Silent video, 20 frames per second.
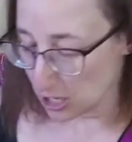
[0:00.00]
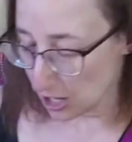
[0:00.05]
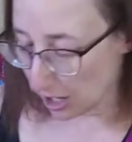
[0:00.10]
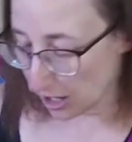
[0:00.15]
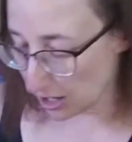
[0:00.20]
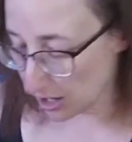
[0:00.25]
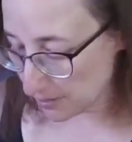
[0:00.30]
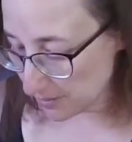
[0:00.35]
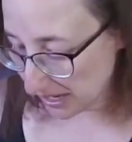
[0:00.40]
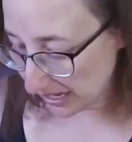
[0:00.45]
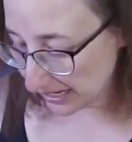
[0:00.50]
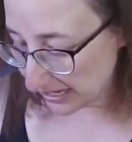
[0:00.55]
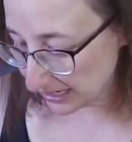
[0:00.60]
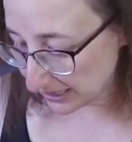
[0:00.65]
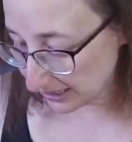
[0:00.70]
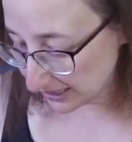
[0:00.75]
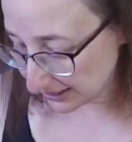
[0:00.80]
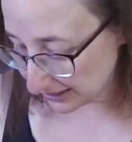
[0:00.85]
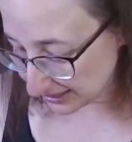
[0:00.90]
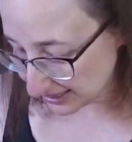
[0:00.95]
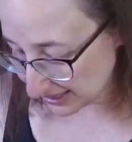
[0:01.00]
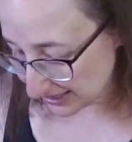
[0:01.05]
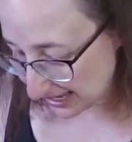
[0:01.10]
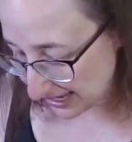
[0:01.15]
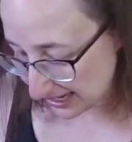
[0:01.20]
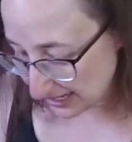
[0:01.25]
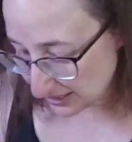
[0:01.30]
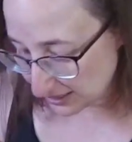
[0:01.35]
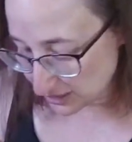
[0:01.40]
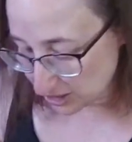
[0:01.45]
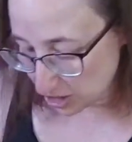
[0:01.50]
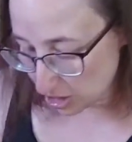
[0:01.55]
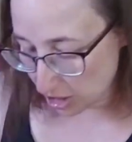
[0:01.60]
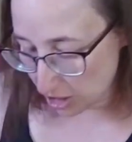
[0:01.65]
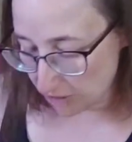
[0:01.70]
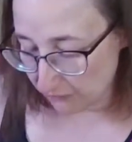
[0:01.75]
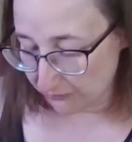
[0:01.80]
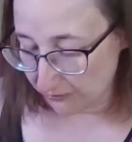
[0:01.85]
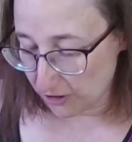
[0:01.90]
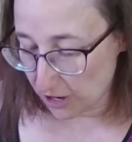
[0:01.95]
And the skeins
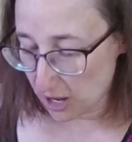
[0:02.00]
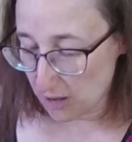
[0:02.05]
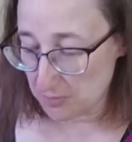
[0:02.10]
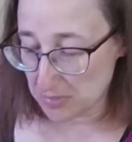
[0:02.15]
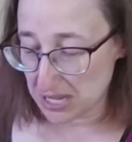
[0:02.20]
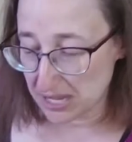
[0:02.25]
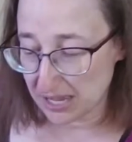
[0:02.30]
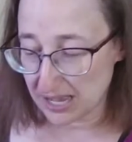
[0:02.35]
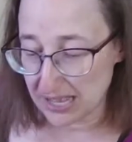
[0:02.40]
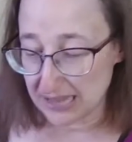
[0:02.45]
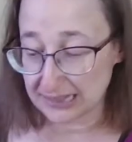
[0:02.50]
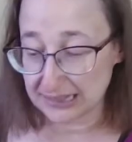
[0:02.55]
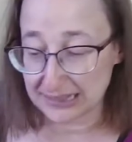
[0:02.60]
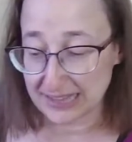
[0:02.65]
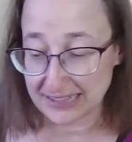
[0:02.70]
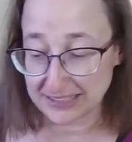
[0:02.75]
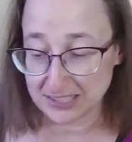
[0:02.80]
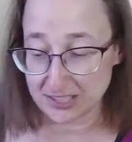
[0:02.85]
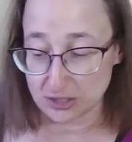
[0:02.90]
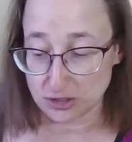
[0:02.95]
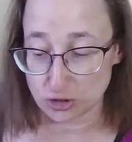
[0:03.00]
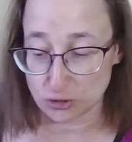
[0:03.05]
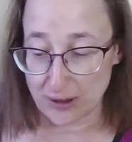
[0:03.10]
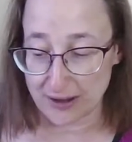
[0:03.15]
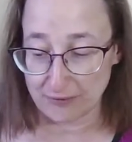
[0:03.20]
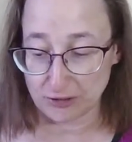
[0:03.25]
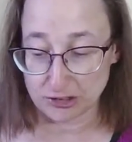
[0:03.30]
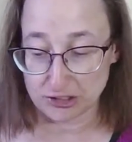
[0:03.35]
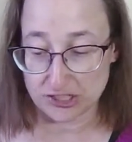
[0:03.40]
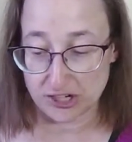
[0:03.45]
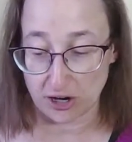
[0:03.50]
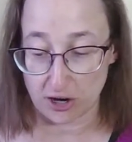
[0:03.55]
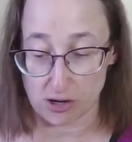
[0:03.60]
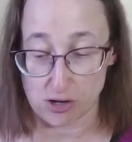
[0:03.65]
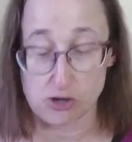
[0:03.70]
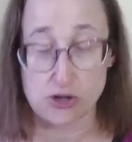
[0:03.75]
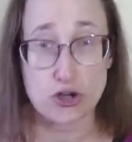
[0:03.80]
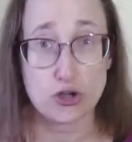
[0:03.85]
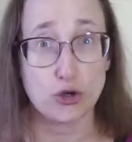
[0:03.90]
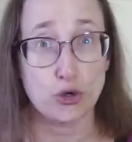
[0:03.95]
are from Less Traveled
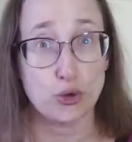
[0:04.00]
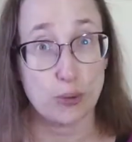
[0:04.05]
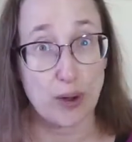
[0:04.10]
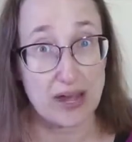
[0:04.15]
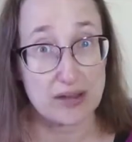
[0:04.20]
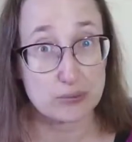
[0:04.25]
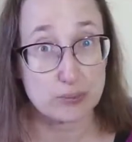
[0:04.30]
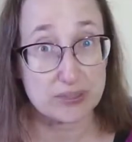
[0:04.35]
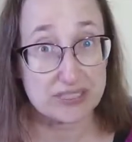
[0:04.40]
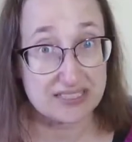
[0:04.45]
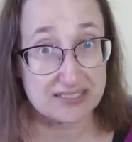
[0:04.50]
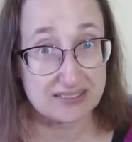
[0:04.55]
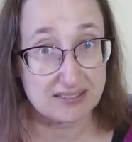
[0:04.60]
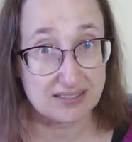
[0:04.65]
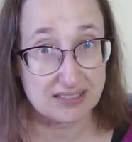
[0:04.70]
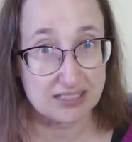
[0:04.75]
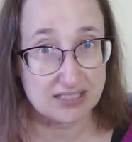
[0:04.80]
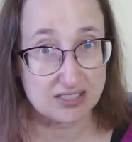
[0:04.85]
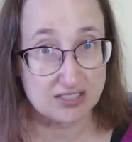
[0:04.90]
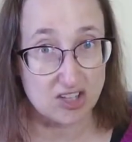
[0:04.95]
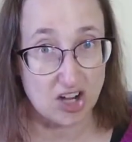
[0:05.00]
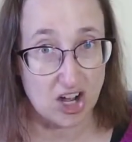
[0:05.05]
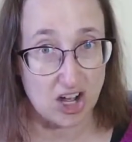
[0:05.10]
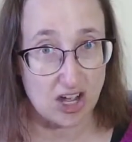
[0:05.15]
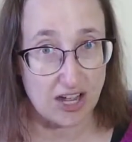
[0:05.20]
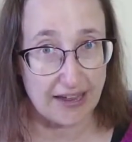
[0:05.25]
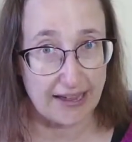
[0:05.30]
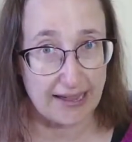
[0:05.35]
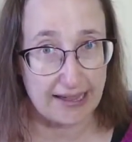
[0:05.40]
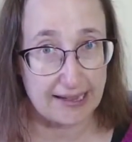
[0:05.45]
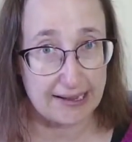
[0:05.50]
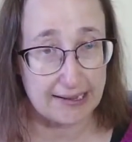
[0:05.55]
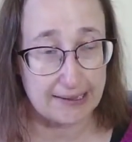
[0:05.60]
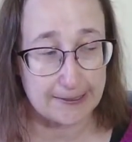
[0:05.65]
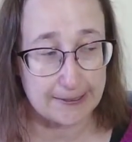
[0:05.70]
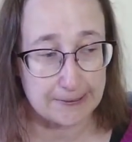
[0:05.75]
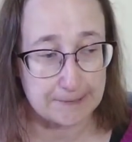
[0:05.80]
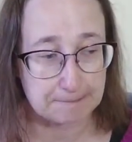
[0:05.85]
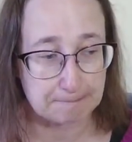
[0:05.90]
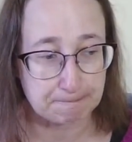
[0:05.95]
Yarn, who I recently saw
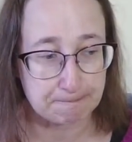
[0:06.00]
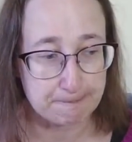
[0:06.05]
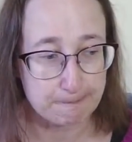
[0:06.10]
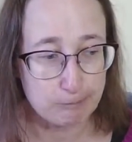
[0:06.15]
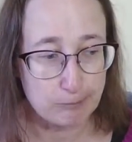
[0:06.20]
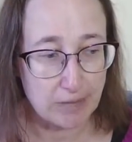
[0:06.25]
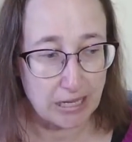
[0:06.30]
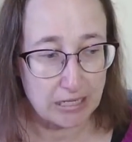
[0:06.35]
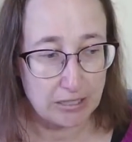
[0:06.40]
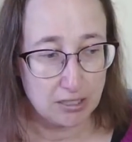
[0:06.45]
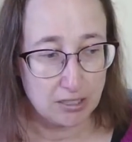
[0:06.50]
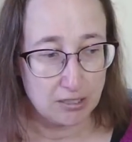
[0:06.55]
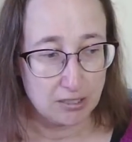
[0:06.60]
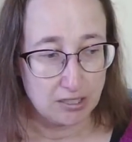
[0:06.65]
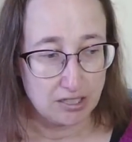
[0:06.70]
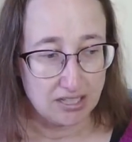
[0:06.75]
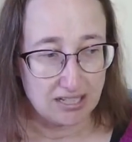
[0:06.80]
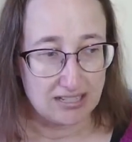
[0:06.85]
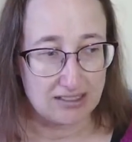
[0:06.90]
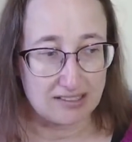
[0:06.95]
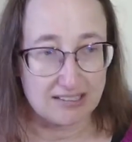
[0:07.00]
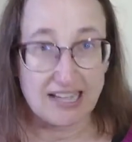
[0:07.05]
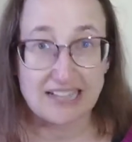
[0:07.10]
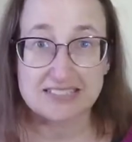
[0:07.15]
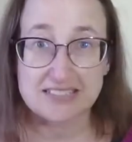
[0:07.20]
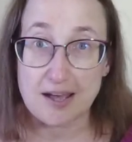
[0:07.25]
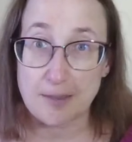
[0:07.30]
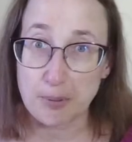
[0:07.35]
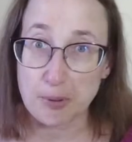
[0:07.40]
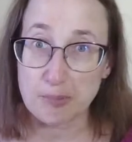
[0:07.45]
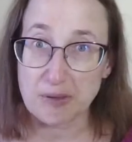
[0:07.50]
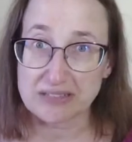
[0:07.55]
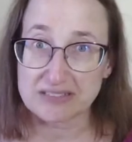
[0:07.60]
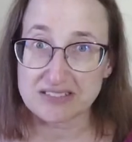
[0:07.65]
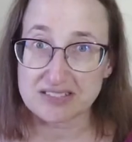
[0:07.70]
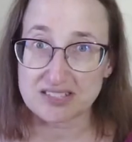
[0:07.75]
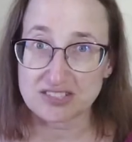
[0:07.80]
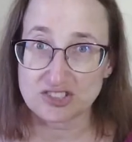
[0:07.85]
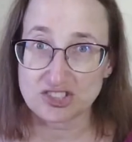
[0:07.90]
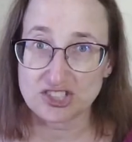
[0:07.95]
in the last couple
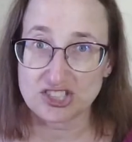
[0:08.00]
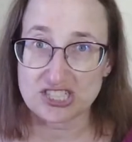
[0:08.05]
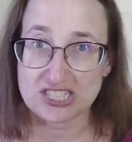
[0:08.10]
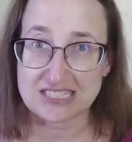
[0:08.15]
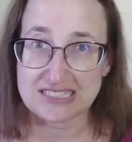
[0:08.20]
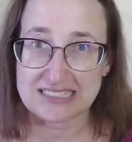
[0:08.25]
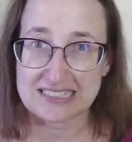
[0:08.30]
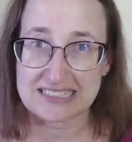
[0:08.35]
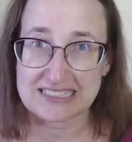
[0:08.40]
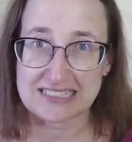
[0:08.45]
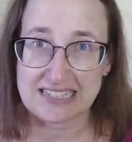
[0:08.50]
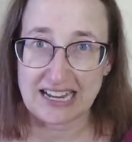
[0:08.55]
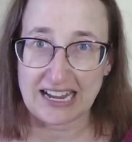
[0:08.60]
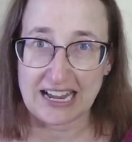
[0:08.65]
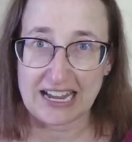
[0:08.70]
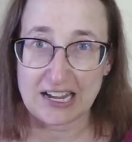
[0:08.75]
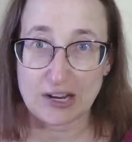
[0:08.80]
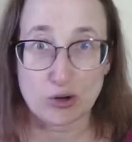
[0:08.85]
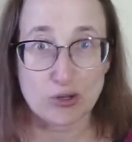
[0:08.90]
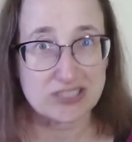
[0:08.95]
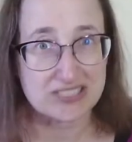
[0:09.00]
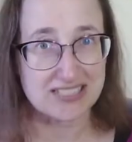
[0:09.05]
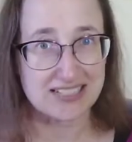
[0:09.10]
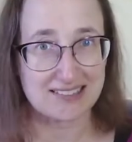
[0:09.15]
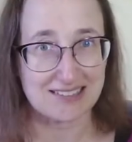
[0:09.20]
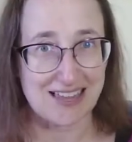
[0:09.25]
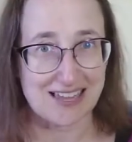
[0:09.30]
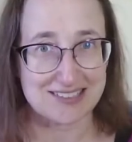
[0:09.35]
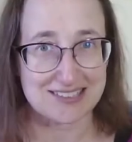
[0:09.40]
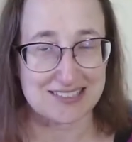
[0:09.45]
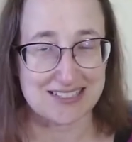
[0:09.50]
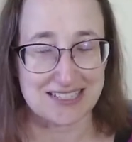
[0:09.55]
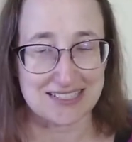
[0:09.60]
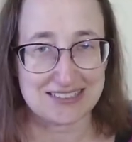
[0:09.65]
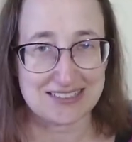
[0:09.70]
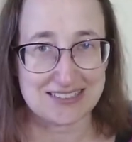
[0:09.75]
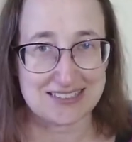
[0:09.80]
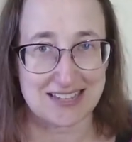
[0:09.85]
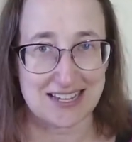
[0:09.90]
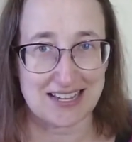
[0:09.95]
months, she did a Chrissy Glass
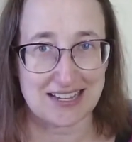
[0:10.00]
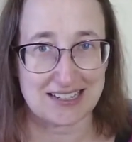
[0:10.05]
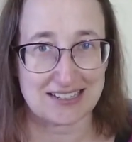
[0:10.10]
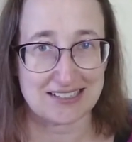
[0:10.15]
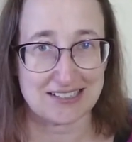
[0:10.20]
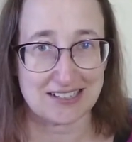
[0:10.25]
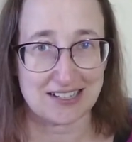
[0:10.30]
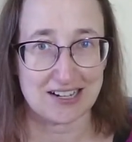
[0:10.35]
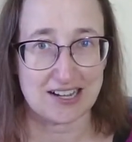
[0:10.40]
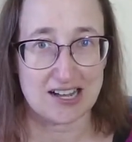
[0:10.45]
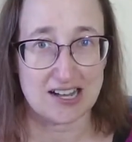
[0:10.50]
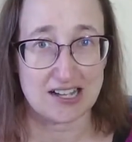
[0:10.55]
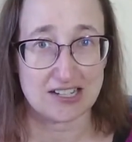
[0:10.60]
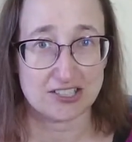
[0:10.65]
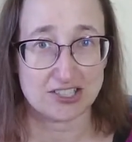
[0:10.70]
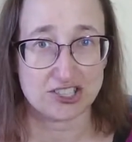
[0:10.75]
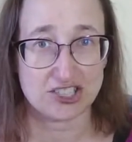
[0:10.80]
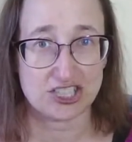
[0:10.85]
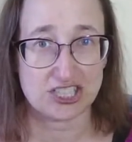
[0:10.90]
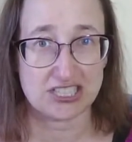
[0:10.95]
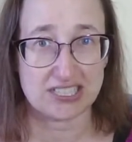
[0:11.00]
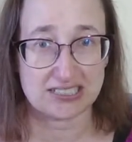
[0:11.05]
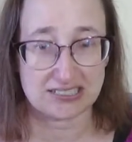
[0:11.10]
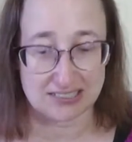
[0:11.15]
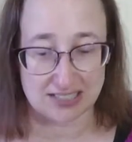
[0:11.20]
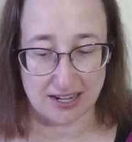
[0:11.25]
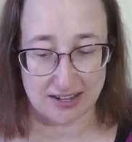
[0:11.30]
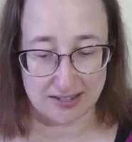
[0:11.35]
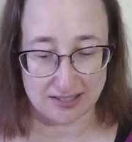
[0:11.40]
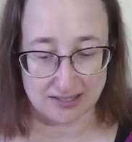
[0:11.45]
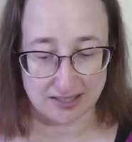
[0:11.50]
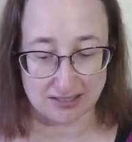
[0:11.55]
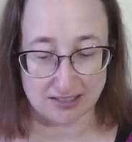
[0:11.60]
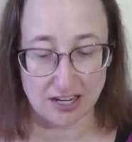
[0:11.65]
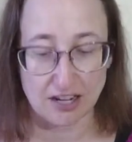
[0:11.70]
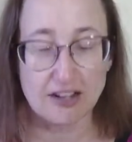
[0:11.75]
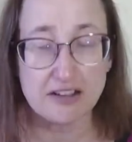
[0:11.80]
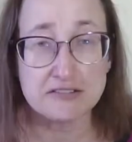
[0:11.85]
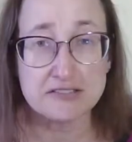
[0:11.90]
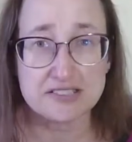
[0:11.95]
Knits, and she dyes
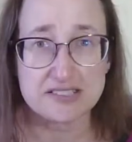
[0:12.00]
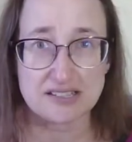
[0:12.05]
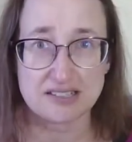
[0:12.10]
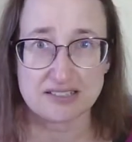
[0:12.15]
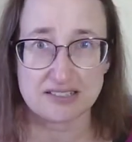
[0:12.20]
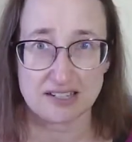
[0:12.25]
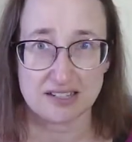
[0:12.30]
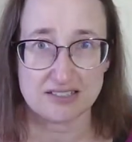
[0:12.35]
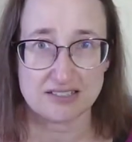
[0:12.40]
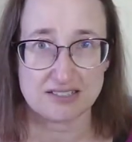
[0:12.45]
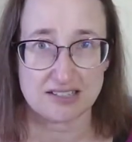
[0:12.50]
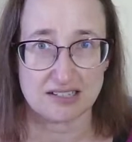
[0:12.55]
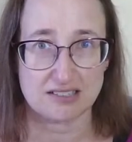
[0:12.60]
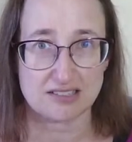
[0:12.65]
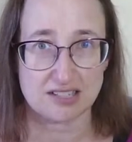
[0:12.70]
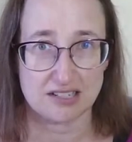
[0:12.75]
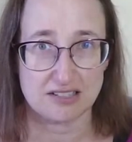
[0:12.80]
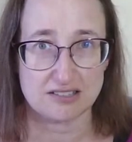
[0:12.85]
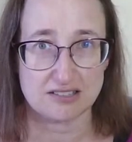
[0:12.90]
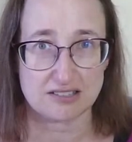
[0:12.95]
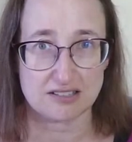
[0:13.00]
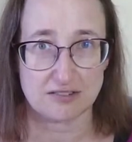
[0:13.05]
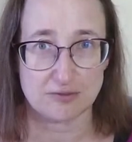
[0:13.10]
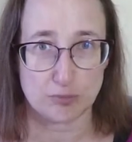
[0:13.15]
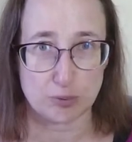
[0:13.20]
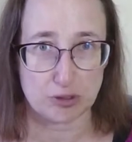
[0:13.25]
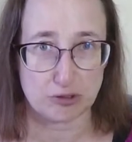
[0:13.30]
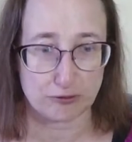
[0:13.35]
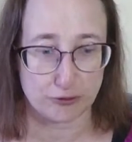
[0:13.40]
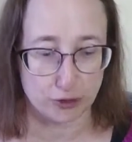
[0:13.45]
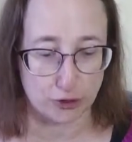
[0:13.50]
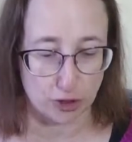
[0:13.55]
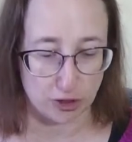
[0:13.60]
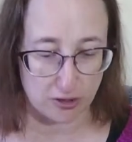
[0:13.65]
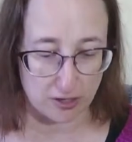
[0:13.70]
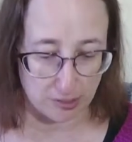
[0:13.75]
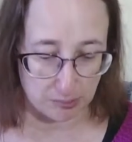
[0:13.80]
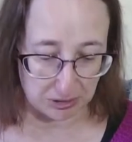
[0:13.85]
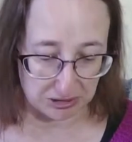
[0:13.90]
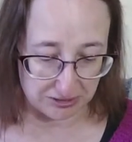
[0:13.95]
tons and tons and tons of beautiful
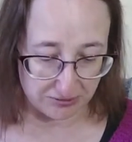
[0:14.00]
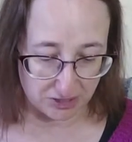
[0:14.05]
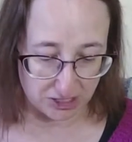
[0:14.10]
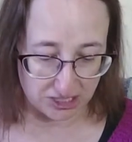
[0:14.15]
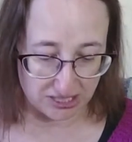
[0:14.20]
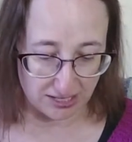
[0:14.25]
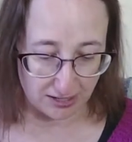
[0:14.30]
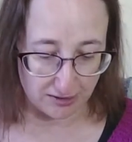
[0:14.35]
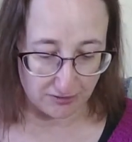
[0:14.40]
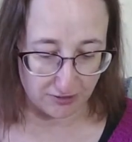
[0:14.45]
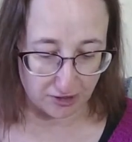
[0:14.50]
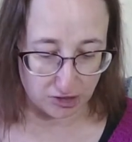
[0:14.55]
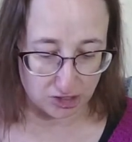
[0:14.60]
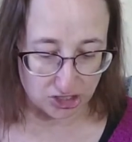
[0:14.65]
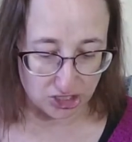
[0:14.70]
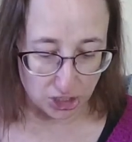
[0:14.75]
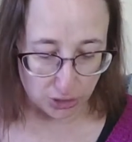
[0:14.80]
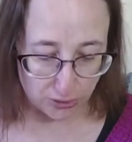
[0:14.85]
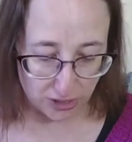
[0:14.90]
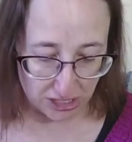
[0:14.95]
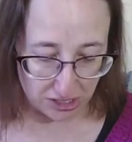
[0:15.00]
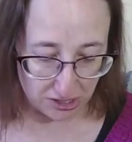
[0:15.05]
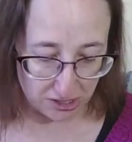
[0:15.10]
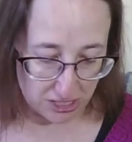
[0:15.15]
yarn. I believe she's out of Arizona.